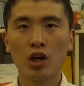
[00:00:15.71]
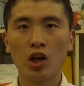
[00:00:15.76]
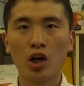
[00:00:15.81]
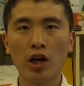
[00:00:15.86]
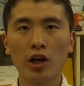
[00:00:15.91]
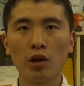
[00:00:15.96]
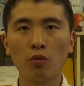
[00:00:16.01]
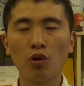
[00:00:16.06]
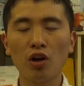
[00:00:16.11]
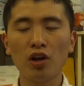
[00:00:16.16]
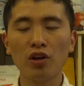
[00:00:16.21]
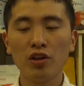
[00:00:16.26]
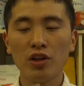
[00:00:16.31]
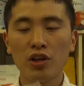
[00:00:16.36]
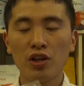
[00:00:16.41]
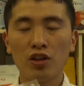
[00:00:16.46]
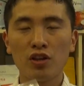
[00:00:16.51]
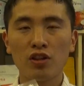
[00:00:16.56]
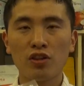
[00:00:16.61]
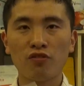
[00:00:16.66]
However,
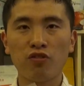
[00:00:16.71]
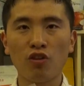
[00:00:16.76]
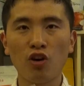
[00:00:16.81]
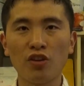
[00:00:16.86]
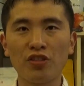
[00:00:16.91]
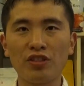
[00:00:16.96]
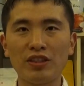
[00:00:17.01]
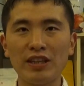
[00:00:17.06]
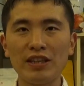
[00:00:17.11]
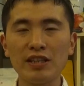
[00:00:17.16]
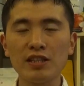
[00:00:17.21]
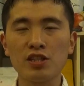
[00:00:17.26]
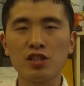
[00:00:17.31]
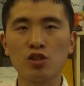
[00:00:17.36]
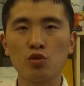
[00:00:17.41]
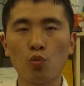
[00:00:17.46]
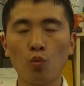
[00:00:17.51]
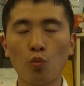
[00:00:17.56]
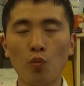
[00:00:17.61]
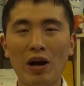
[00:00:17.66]
for
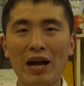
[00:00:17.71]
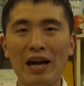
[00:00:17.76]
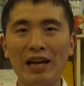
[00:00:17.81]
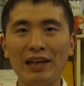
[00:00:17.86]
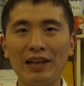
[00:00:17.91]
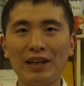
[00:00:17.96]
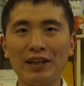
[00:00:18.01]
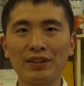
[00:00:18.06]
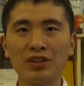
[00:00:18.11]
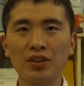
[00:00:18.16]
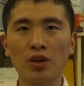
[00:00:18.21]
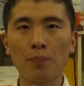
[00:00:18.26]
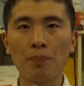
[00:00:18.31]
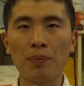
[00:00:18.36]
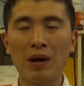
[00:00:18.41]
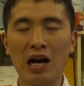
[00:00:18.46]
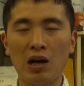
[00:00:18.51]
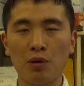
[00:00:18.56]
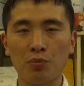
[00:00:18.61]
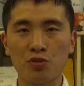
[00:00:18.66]
this 1 liter
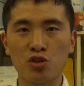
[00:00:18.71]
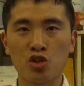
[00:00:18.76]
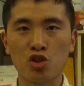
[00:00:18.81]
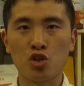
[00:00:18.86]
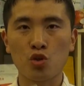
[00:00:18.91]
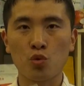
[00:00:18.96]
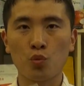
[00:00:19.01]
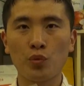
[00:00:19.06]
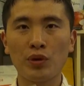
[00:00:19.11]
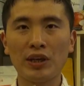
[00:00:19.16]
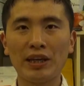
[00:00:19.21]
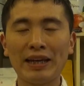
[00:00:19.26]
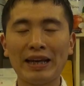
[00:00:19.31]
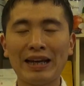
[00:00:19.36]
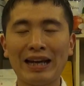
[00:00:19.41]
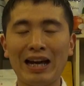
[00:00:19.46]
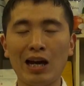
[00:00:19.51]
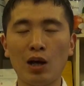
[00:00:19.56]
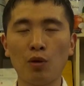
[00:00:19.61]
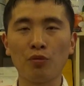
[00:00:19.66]
pouch, we
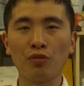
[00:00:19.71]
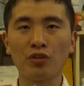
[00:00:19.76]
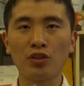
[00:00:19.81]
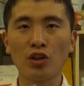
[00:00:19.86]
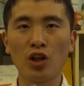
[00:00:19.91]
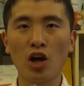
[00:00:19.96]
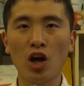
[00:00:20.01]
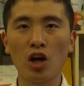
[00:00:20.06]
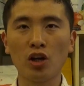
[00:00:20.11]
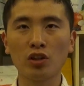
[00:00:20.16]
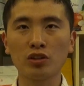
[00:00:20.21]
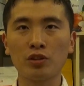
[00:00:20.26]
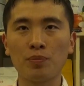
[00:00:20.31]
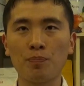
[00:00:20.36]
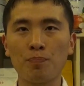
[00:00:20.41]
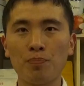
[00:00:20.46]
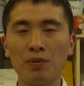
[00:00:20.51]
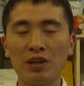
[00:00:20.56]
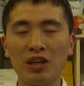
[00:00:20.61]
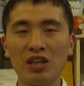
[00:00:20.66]
have
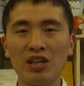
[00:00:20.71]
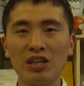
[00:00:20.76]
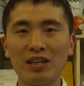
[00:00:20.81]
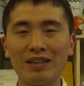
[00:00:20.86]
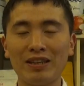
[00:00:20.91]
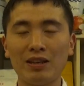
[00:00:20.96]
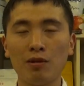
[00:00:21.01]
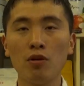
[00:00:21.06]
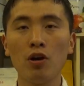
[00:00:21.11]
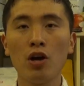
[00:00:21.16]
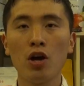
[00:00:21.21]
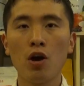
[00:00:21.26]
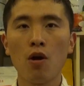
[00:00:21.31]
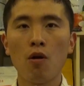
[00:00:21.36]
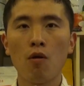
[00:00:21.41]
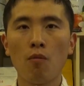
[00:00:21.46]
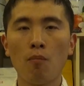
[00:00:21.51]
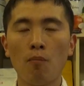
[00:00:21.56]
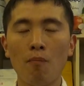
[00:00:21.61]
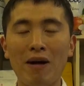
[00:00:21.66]
not been in
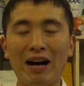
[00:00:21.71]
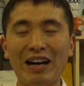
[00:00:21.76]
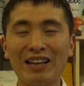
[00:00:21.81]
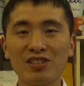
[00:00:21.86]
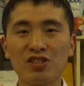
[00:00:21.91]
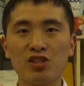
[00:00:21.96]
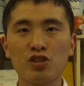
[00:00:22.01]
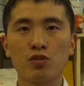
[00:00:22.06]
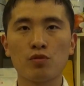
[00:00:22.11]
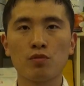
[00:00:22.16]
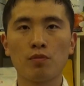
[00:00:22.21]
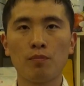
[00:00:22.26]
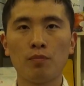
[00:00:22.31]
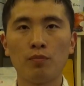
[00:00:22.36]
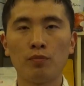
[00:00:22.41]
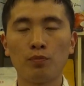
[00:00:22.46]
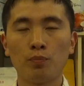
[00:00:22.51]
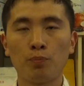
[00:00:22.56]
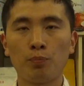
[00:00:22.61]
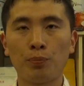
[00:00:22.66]
mass
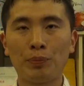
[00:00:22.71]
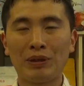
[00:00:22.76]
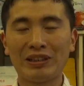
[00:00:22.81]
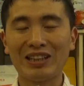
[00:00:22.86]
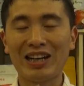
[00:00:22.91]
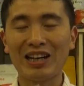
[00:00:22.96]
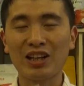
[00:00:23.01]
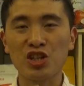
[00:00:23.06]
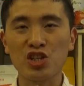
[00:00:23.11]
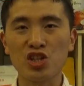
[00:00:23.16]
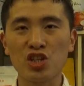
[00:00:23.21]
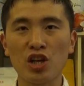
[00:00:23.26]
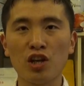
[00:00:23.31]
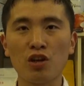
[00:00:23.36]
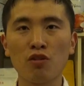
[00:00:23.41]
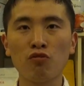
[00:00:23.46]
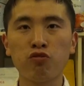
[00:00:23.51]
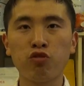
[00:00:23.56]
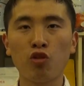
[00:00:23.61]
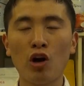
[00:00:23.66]

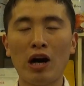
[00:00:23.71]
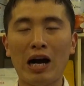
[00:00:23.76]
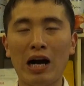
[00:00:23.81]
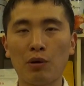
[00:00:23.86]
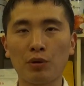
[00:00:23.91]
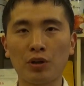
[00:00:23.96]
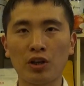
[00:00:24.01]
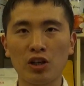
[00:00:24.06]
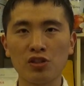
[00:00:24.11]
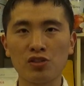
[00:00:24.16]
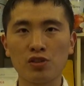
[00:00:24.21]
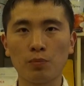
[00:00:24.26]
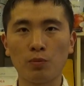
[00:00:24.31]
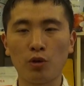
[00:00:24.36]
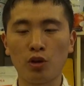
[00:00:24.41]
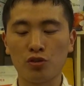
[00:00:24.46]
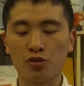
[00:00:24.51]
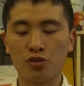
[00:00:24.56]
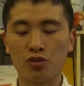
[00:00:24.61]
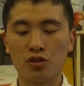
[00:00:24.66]
production for our
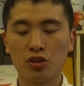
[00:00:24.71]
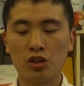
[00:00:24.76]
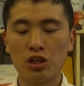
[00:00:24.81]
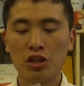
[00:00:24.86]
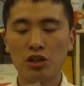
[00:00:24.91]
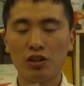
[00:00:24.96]
customers.